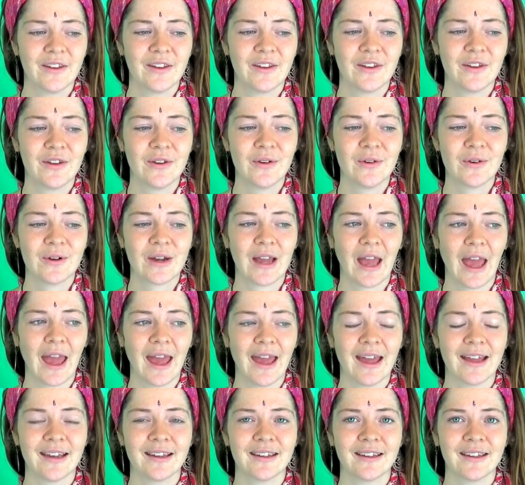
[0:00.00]
you
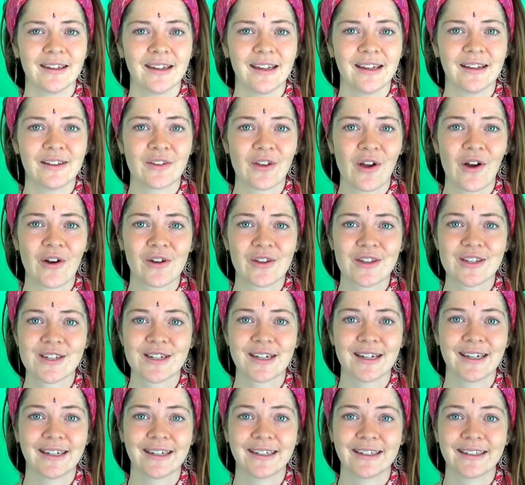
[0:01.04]
can indulge
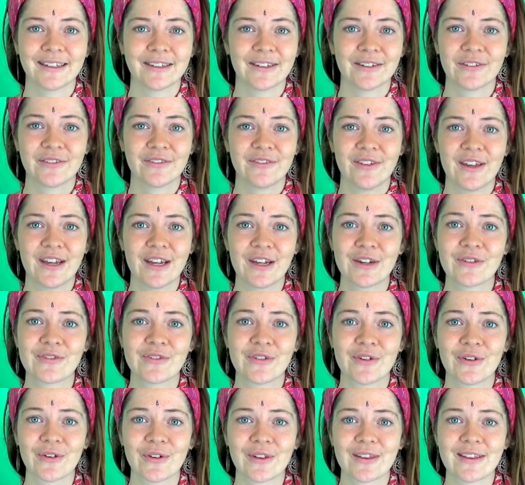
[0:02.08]
in vegan
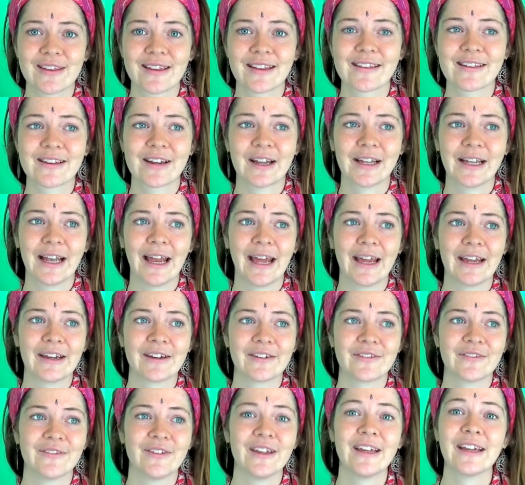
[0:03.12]
foods. It's not like
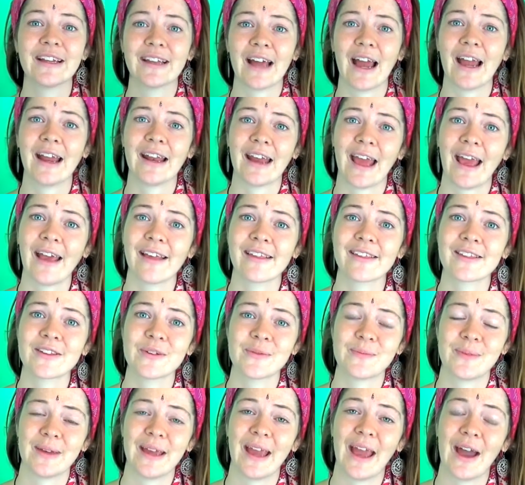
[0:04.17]
a vegan diet has to
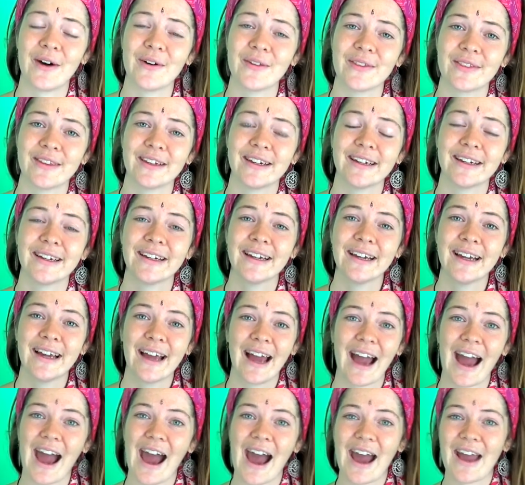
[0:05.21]
be healthy.
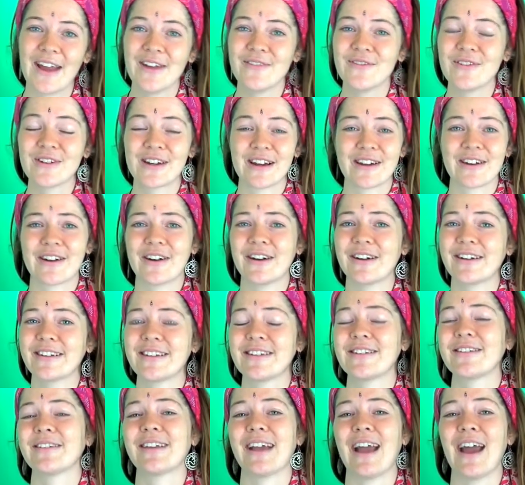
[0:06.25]
I would
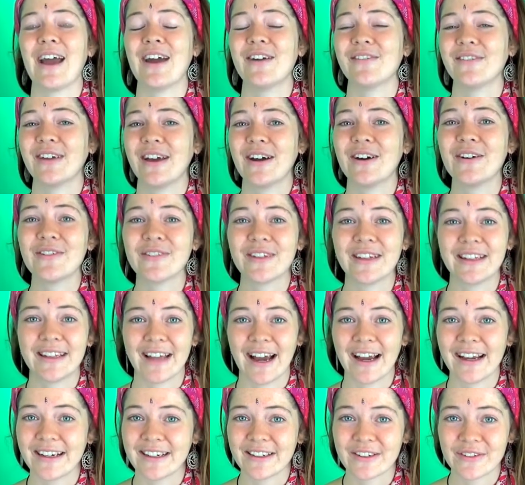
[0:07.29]
encourage you to have a healthy
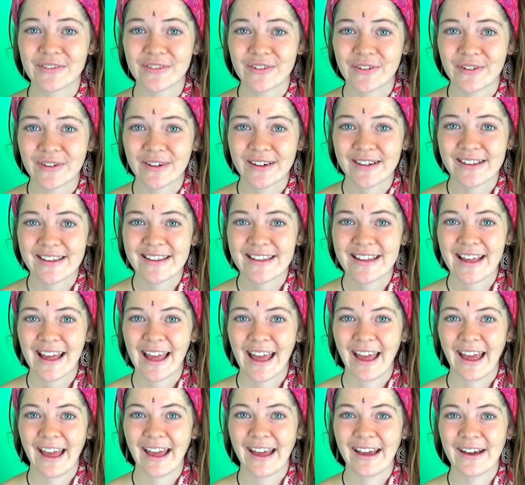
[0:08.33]
diet, of course.
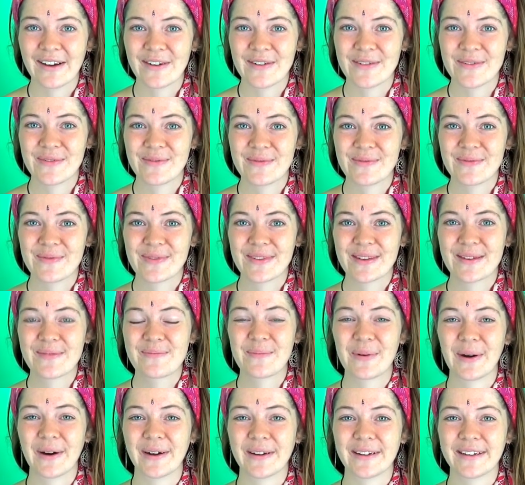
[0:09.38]

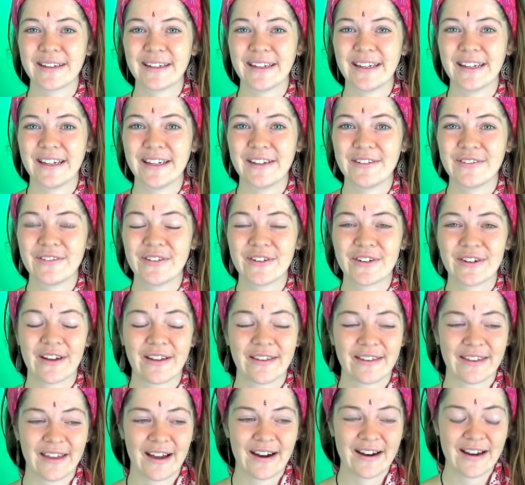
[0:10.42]
But if you're
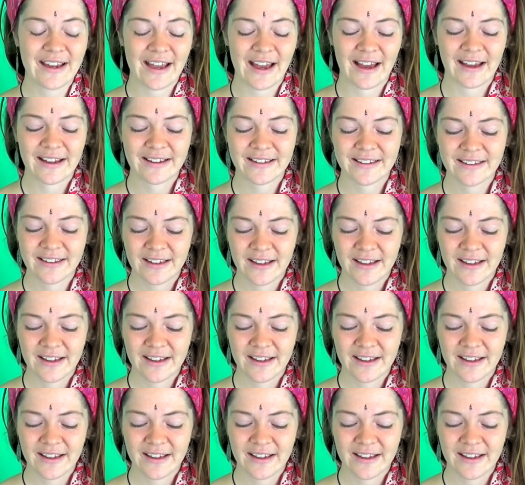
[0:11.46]
not there yet,